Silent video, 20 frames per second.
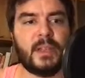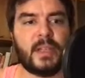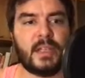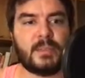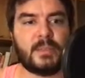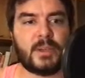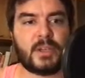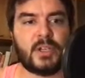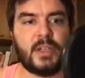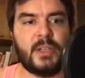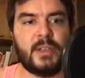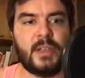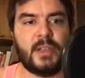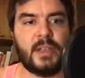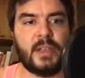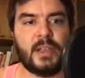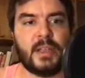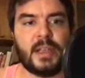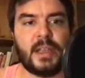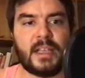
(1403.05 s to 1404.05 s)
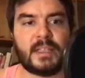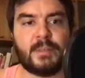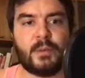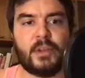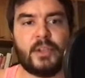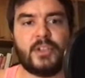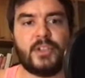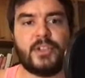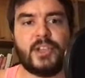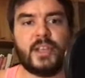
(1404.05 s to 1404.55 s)
especially the
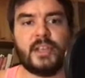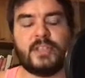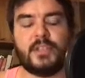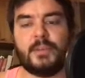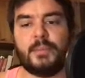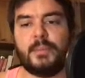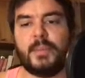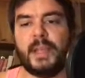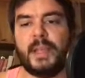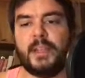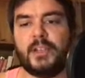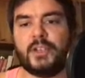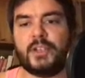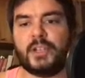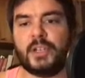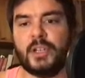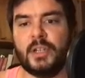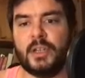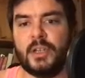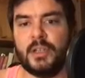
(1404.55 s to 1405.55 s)
exponentiation page.